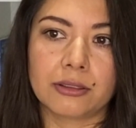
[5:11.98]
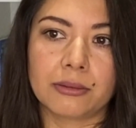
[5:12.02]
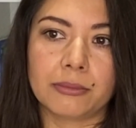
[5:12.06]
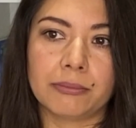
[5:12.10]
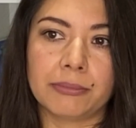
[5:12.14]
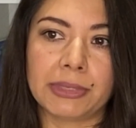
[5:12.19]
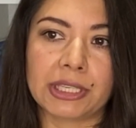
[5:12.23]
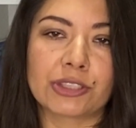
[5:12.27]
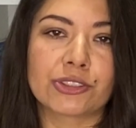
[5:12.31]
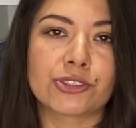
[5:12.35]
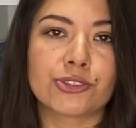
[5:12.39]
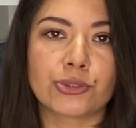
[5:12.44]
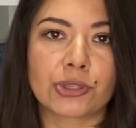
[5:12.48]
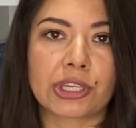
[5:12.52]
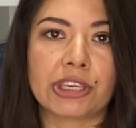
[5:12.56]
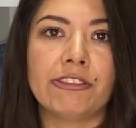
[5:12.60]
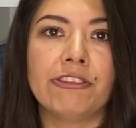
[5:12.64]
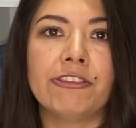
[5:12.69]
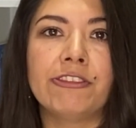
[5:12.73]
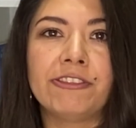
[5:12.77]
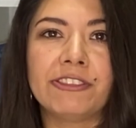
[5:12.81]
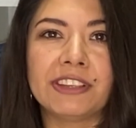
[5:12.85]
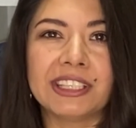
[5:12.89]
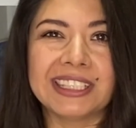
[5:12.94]
Because you
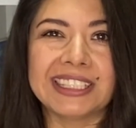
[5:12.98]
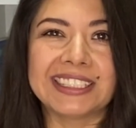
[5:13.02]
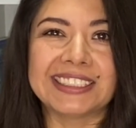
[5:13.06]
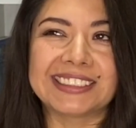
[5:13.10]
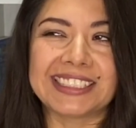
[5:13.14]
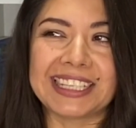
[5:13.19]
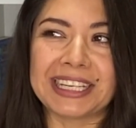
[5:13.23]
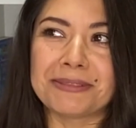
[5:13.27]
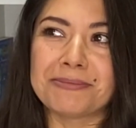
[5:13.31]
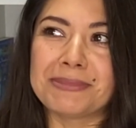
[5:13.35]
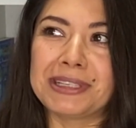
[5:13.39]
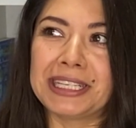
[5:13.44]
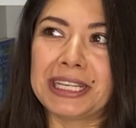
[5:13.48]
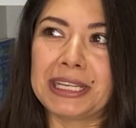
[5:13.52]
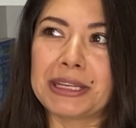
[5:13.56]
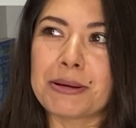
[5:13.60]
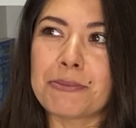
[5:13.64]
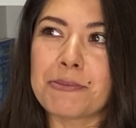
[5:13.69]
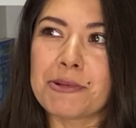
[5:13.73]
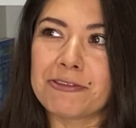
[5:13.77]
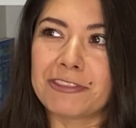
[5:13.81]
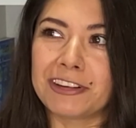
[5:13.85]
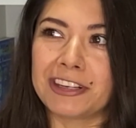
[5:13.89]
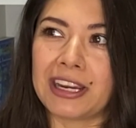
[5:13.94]
can feel it. I mean,
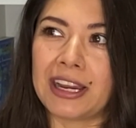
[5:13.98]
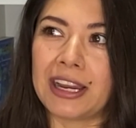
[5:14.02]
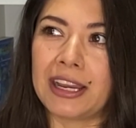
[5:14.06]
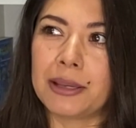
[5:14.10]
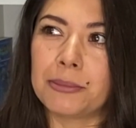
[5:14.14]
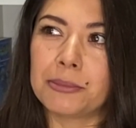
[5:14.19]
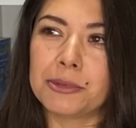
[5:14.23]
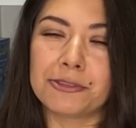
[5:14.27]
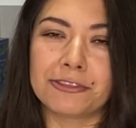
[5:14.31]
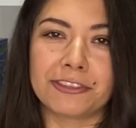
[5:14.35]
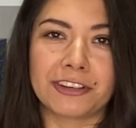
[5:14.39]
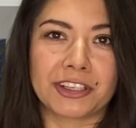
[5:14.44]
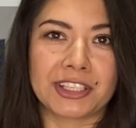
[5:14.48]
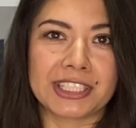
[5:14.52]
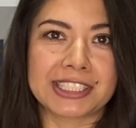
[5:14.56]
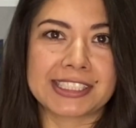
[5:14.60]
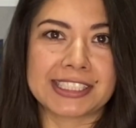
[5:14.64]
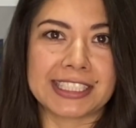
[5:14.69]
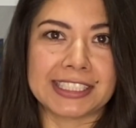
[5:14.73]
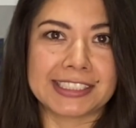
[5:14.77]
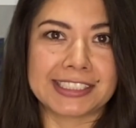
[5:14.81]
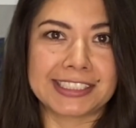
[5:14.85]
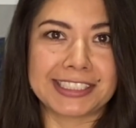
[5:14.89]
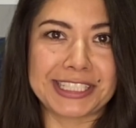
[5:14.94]
I am a very
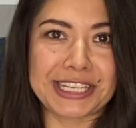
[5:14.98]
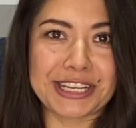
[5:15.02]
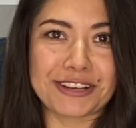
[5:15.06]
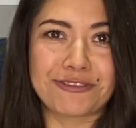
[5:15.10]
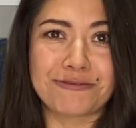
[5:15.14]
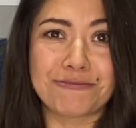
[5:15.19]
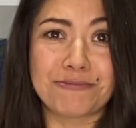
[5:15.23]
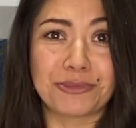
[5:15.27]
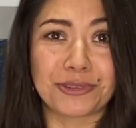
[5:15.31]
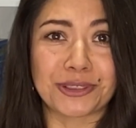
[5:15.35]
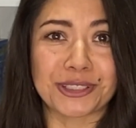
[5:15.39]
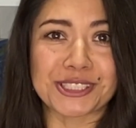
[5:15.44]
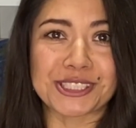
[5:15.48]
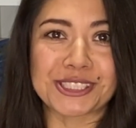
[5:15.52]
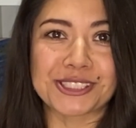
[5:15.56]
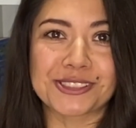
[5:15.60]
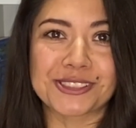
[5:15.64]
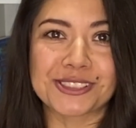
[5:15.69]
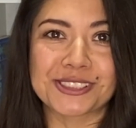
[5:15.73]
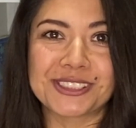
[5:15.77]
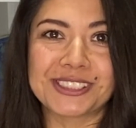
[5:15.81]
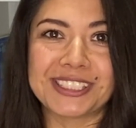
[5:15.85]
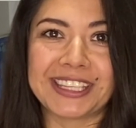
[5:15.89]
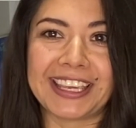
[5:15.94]
sensitive
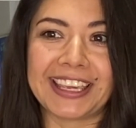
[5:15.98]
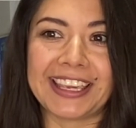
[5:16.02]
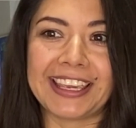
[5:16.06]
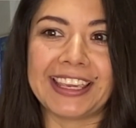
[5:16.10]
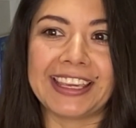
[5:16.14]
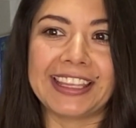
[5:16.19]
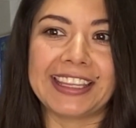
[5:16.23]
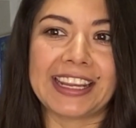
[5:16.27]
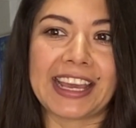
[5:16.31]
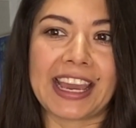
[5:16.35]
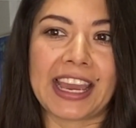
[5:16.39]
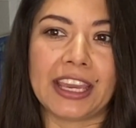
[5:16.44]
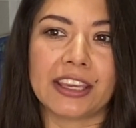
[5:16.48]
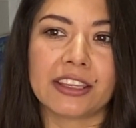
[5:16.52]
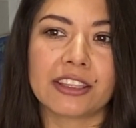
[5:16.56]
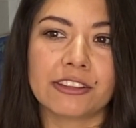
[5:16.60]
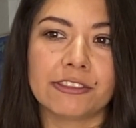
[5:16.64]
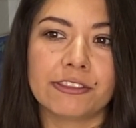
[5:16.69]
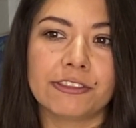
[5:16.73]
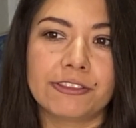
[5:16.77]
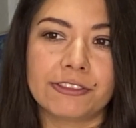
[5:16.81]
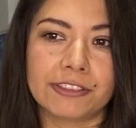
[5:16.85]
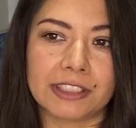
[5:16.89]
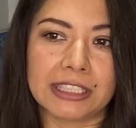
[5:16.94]
person, and I
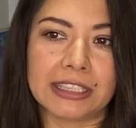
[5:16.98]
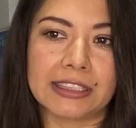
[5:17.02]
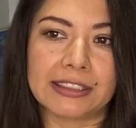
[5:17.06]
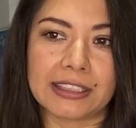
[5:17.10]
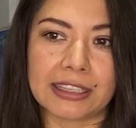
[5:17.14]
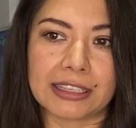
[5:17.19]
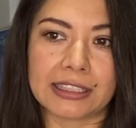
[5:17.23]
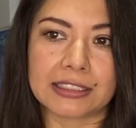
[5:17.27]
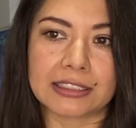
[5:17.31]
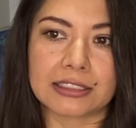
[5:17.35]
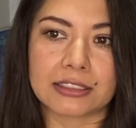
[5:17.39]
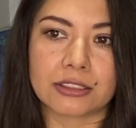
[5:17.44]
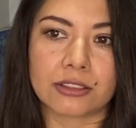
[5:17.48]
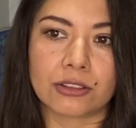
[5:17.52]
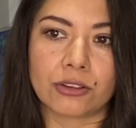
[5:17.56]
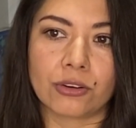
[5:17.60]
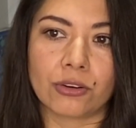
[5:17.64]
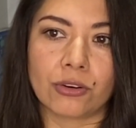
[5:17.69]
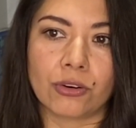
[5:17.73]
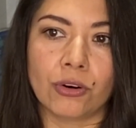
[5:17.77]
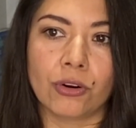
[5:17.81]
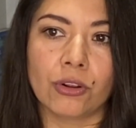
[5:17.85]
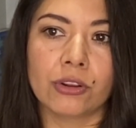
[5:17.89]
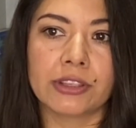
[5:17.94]
can feel that
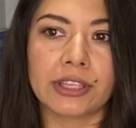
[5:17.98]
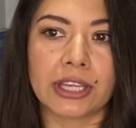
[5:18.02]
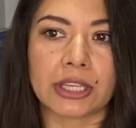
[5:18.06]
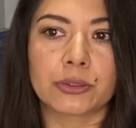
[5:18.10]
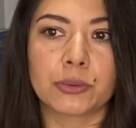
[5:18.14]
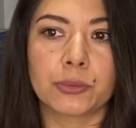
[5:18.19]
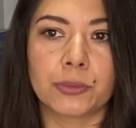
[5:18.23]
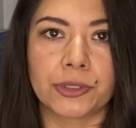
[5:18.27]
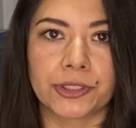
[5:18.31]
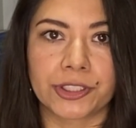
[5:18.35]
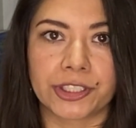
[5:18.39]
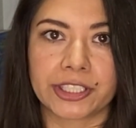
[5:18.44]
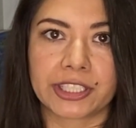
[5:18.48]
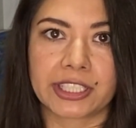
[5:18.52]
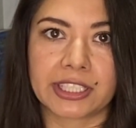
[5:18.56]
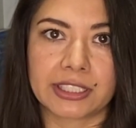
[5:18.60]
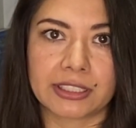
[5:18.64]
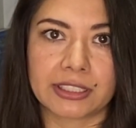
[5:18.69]
all that work